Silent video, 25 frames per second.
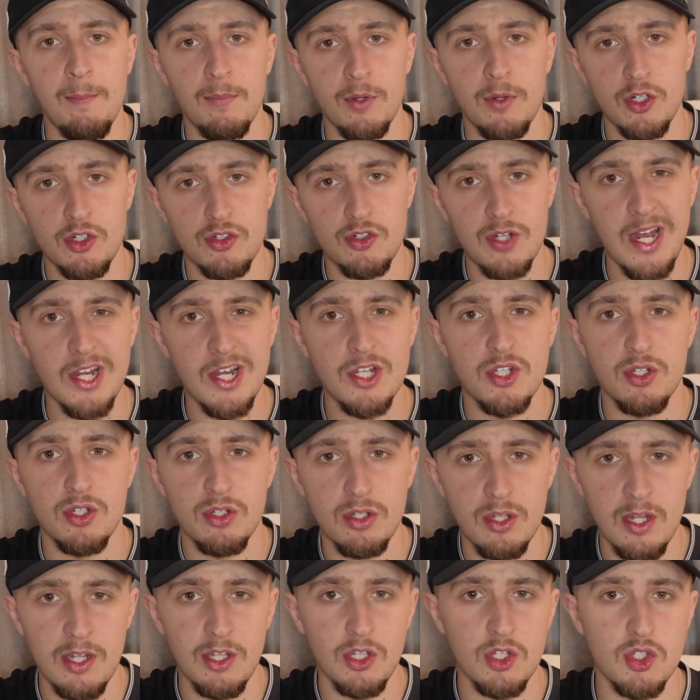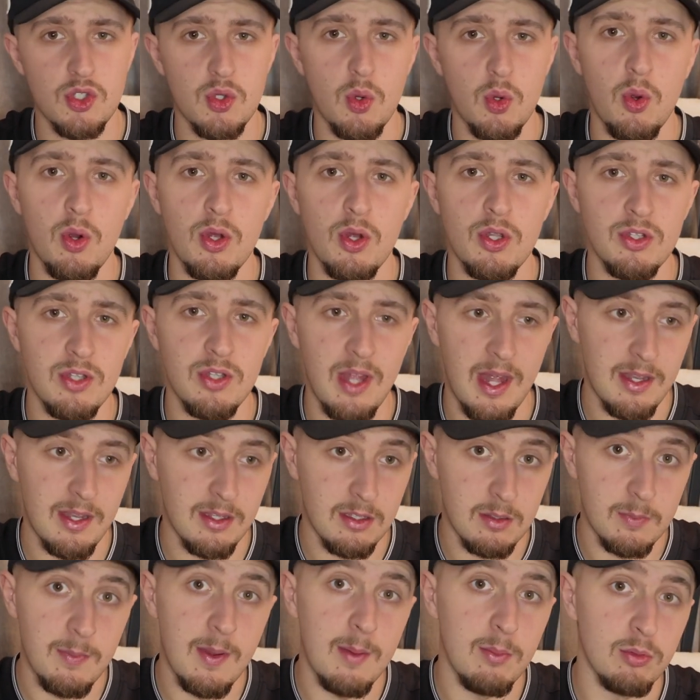contraction in the short end
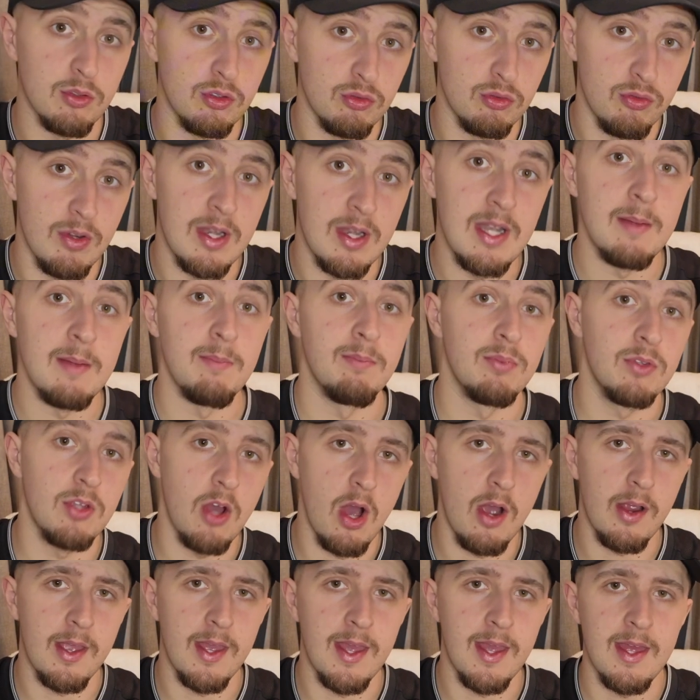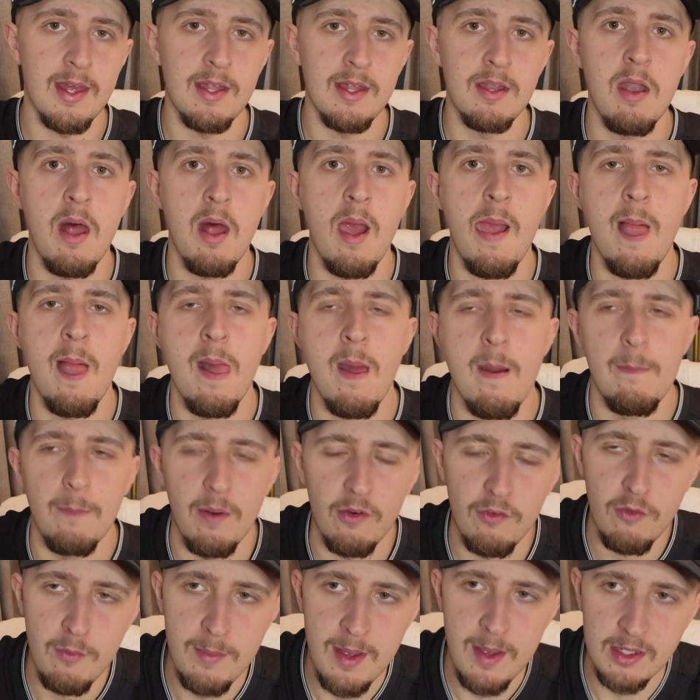and to be able to really tuck it in.
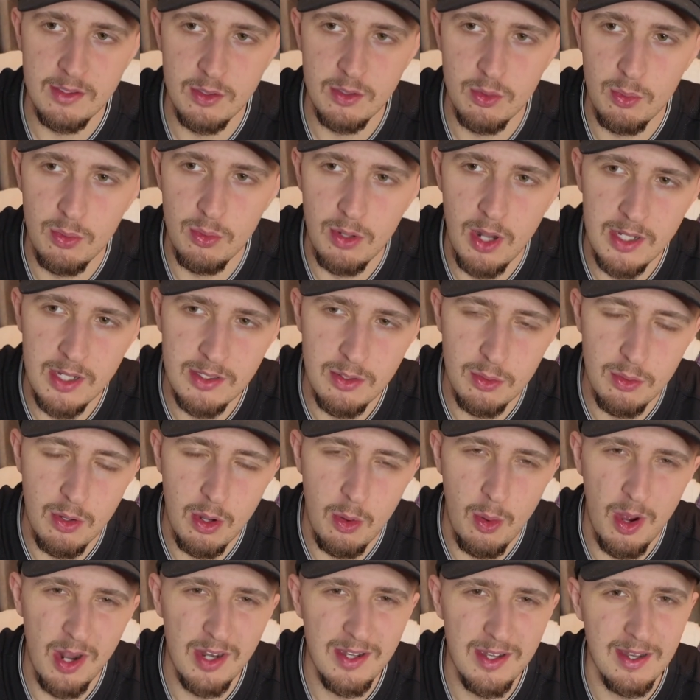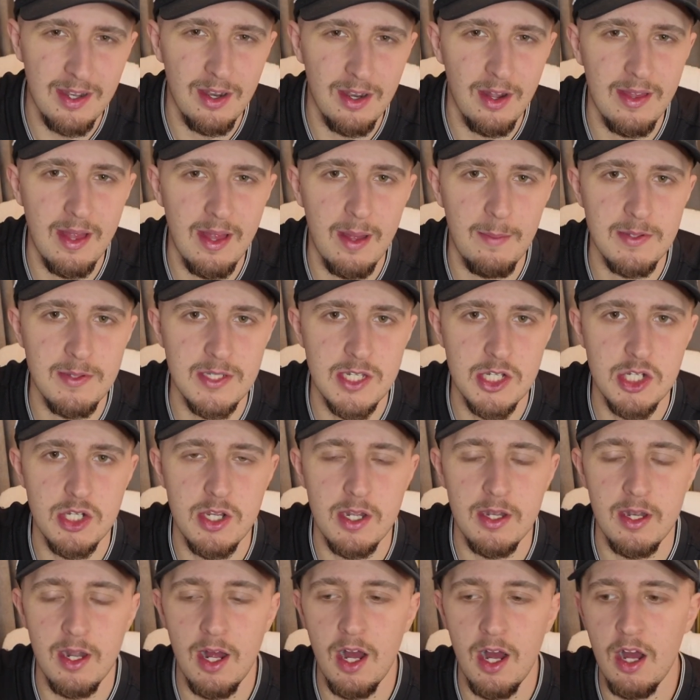But for me, I don't know. I didn't like that
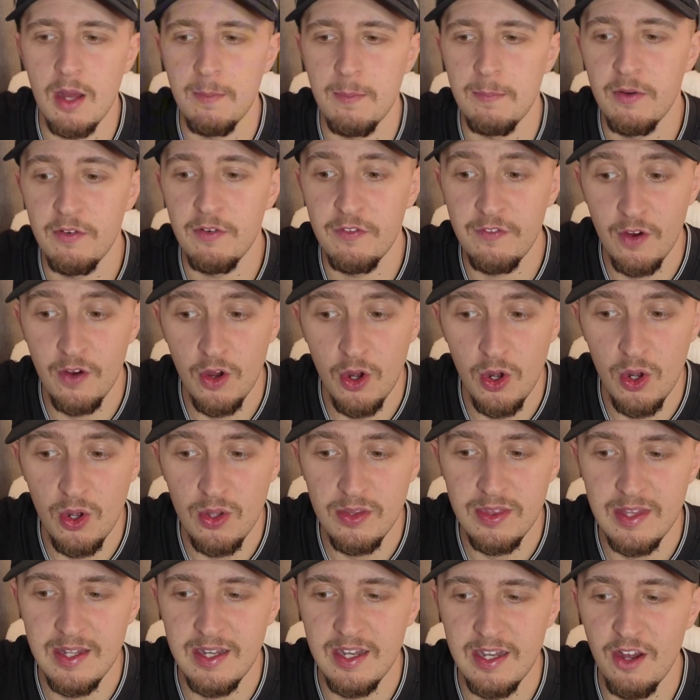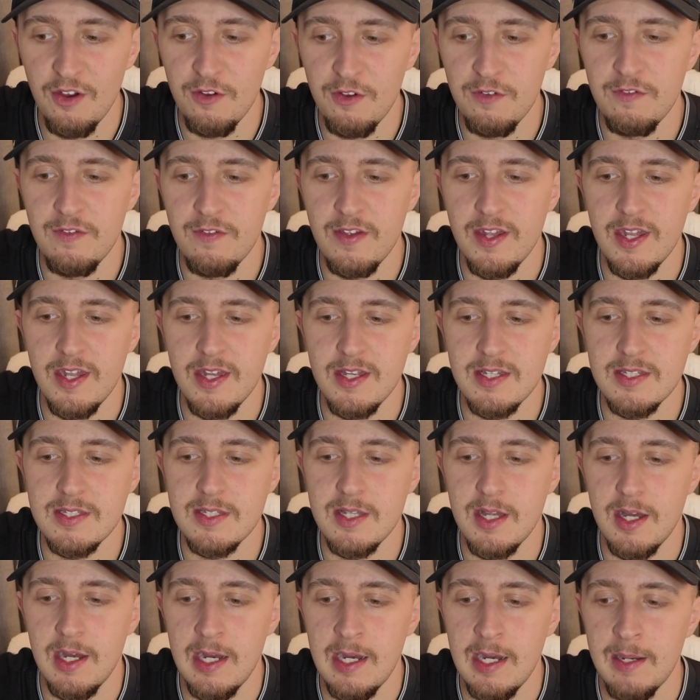positioning. I prefer the Life
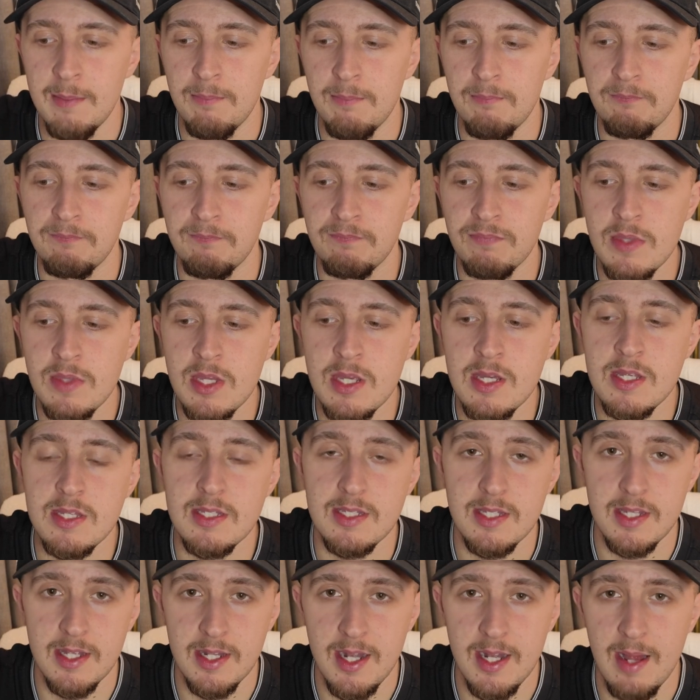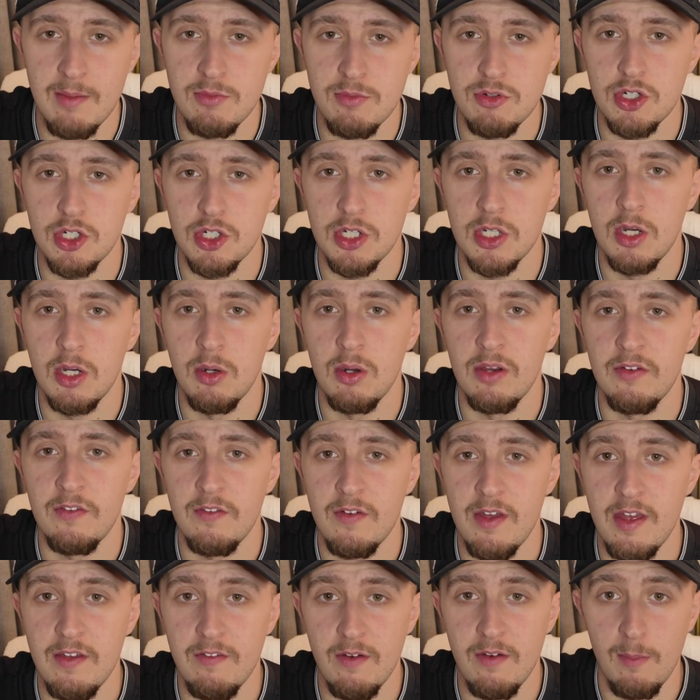Fitness seated hamstring curl,
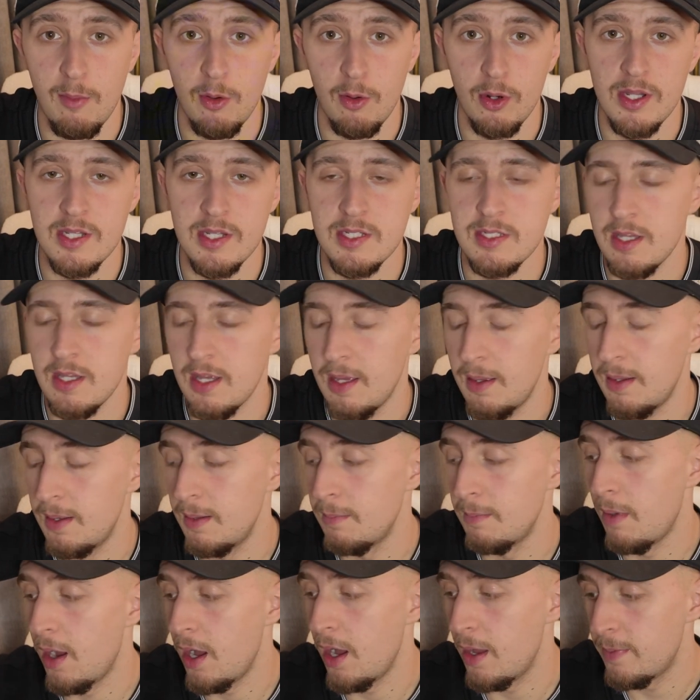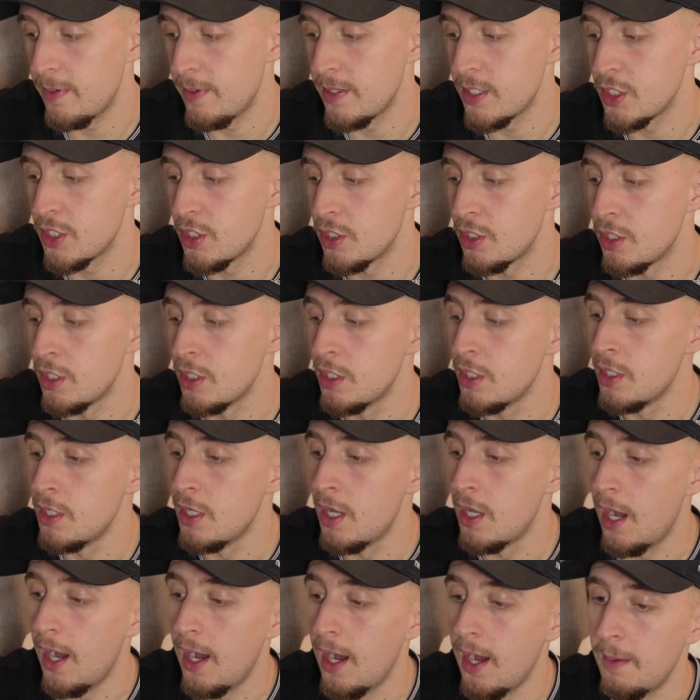if I'm honest, and in my opinion.
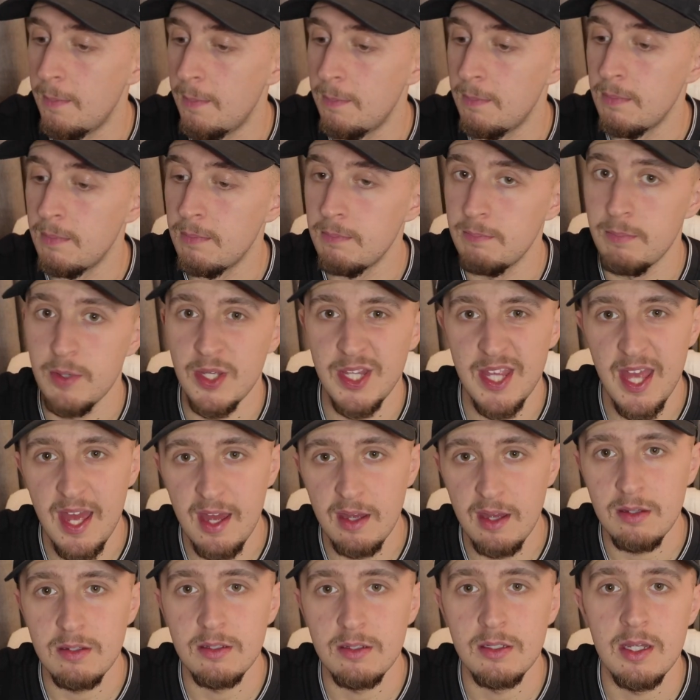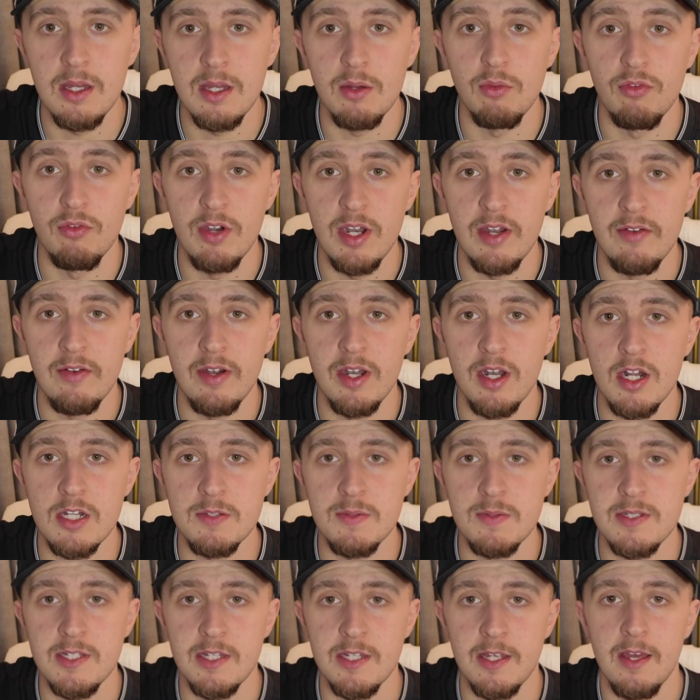But yeah, really really nice
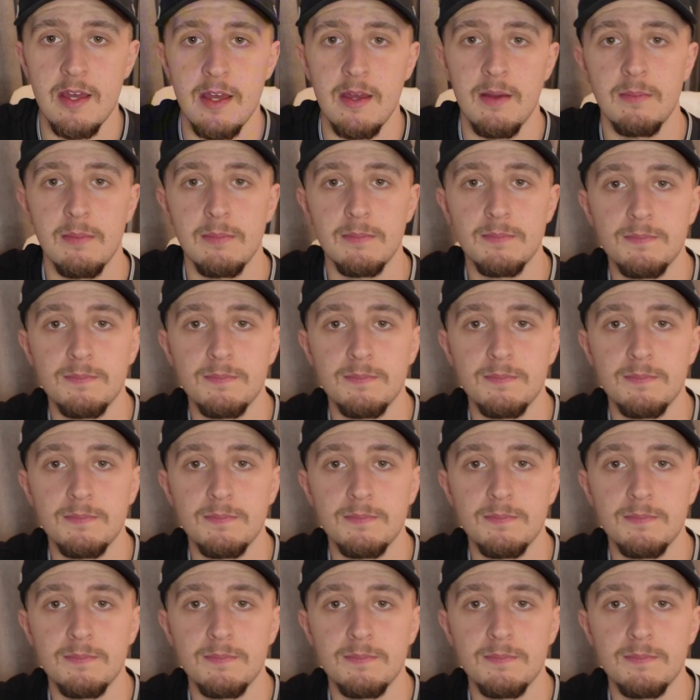piece of kit.